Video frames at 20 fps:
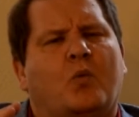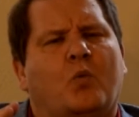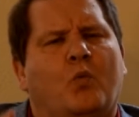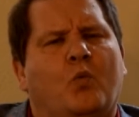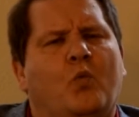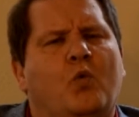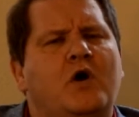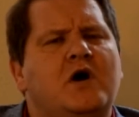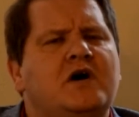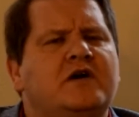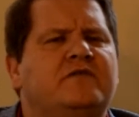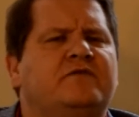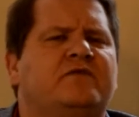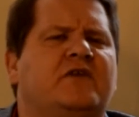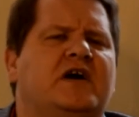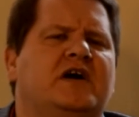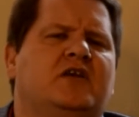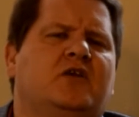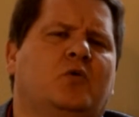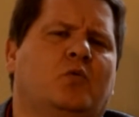One
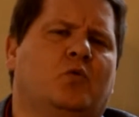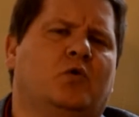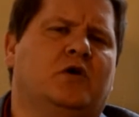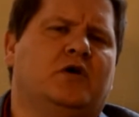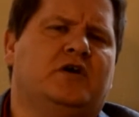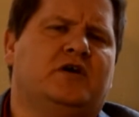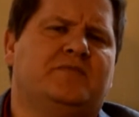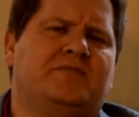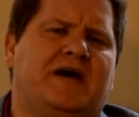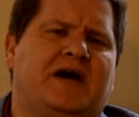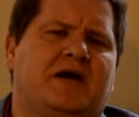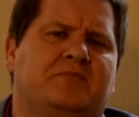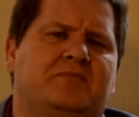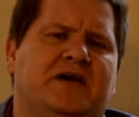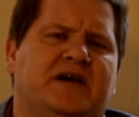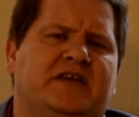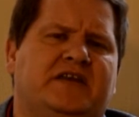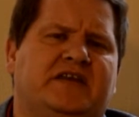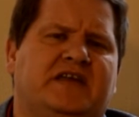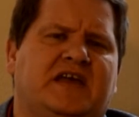final word about
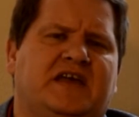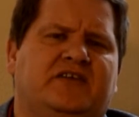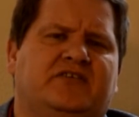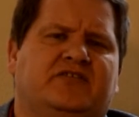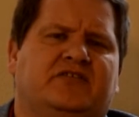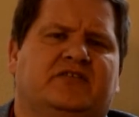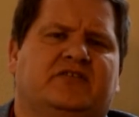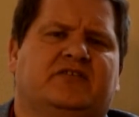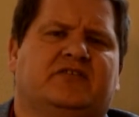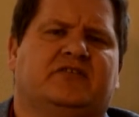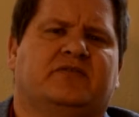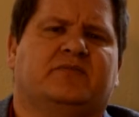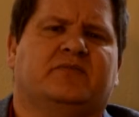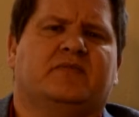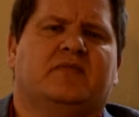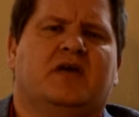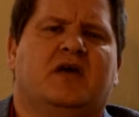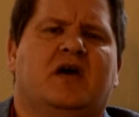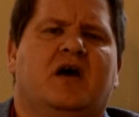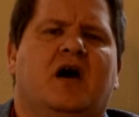medications.
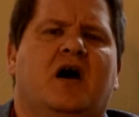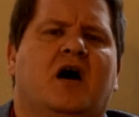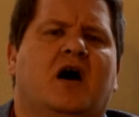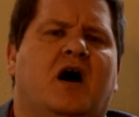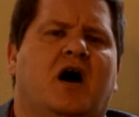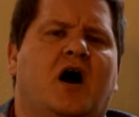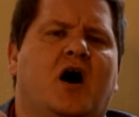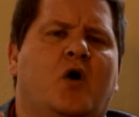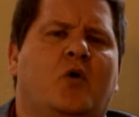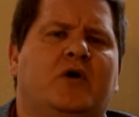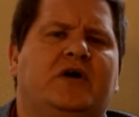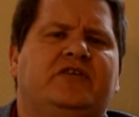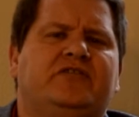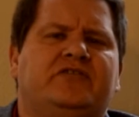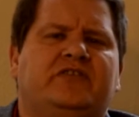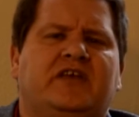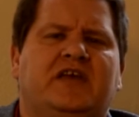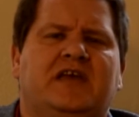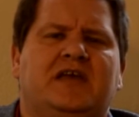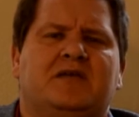Always
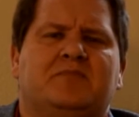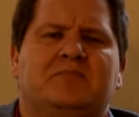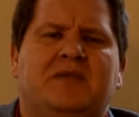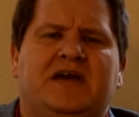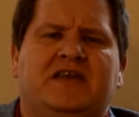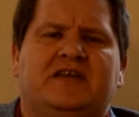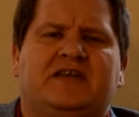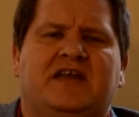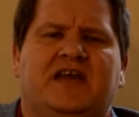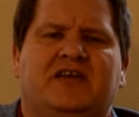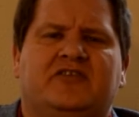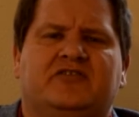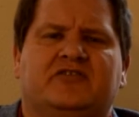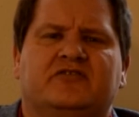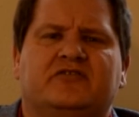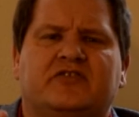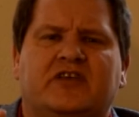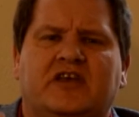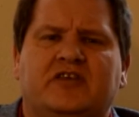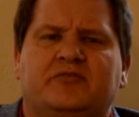take
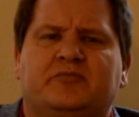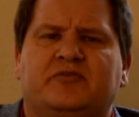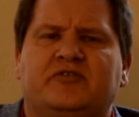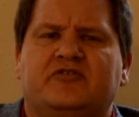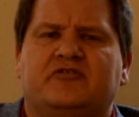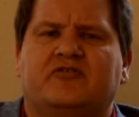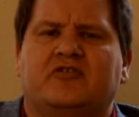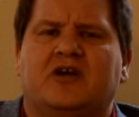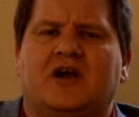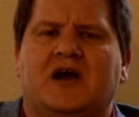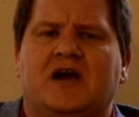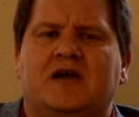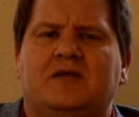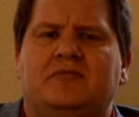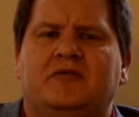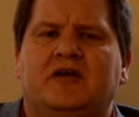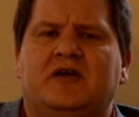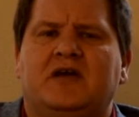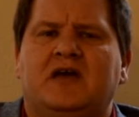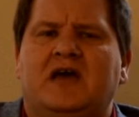medications as
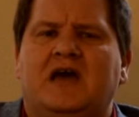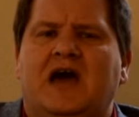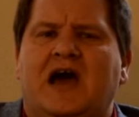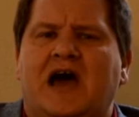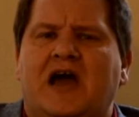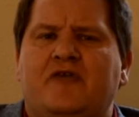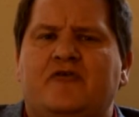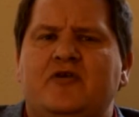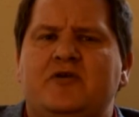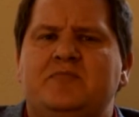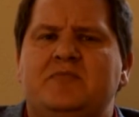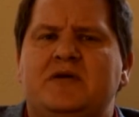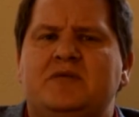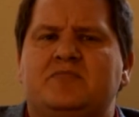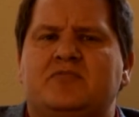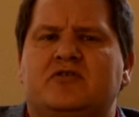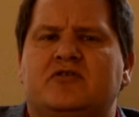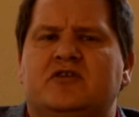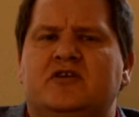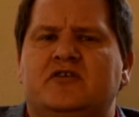prescribed, and
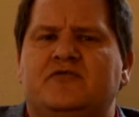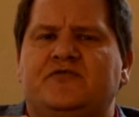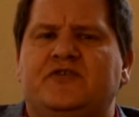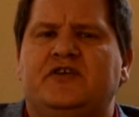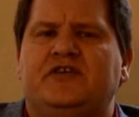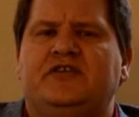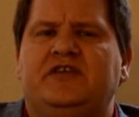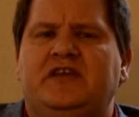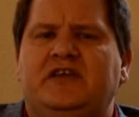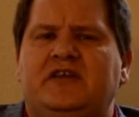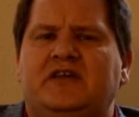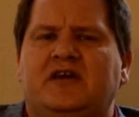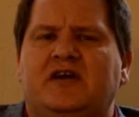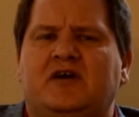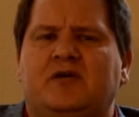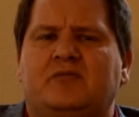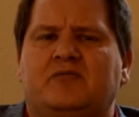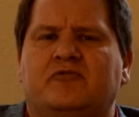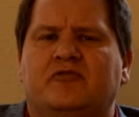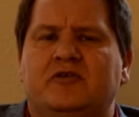remember if you need
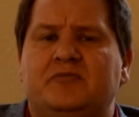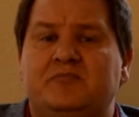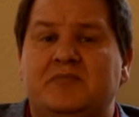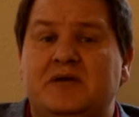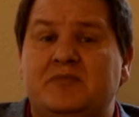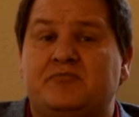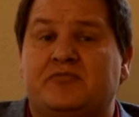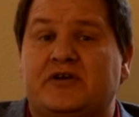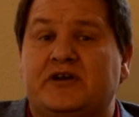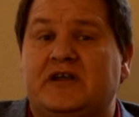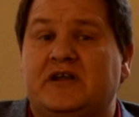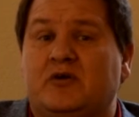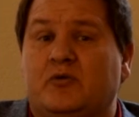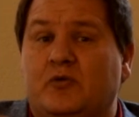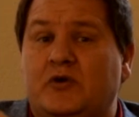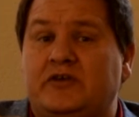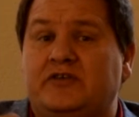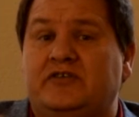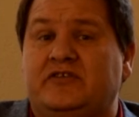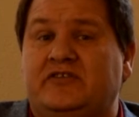help remembering
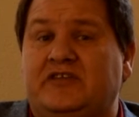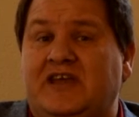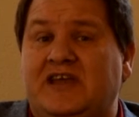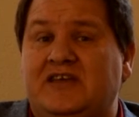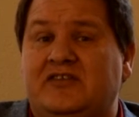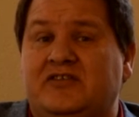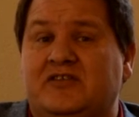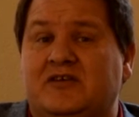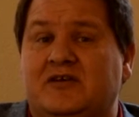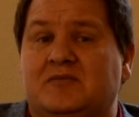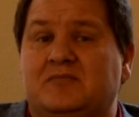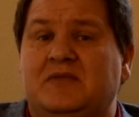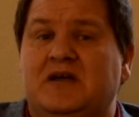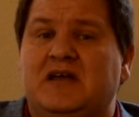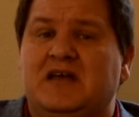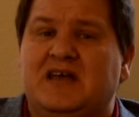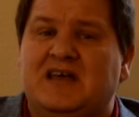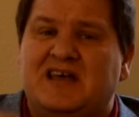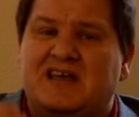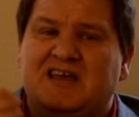when to take them,
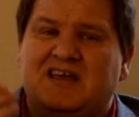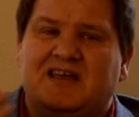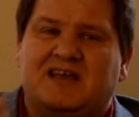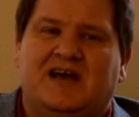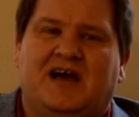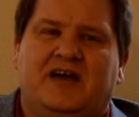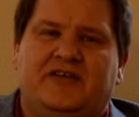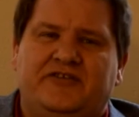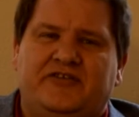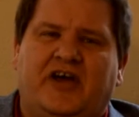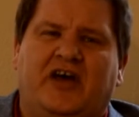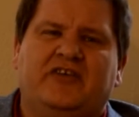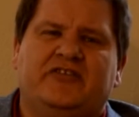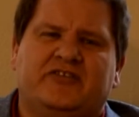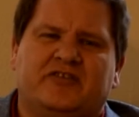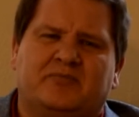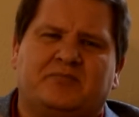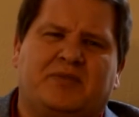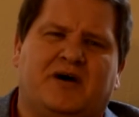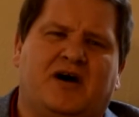a
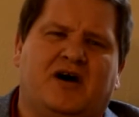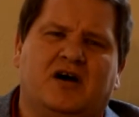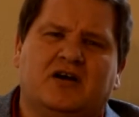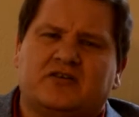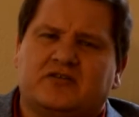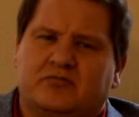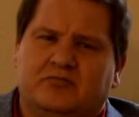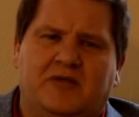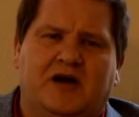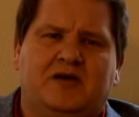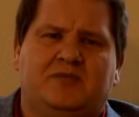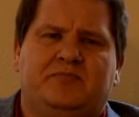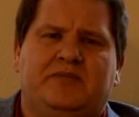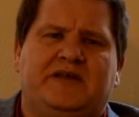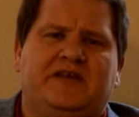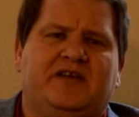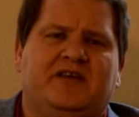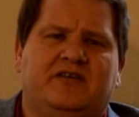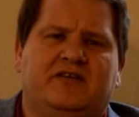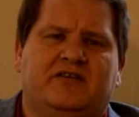DOSA box might
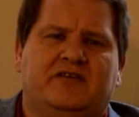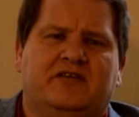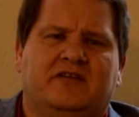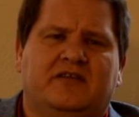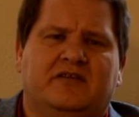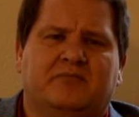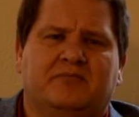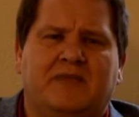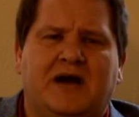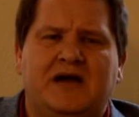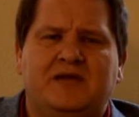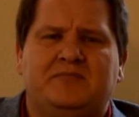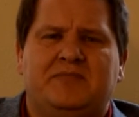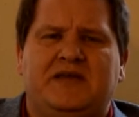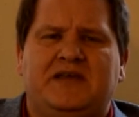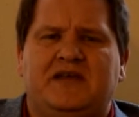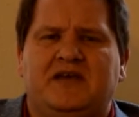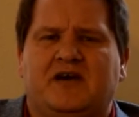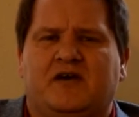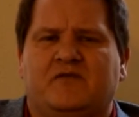be, might
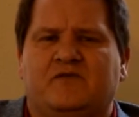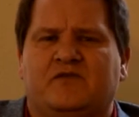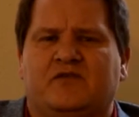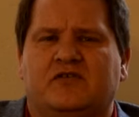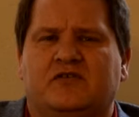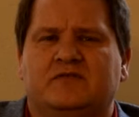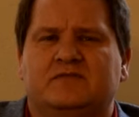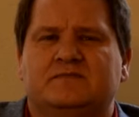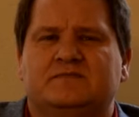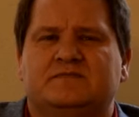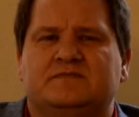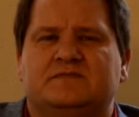be helpful.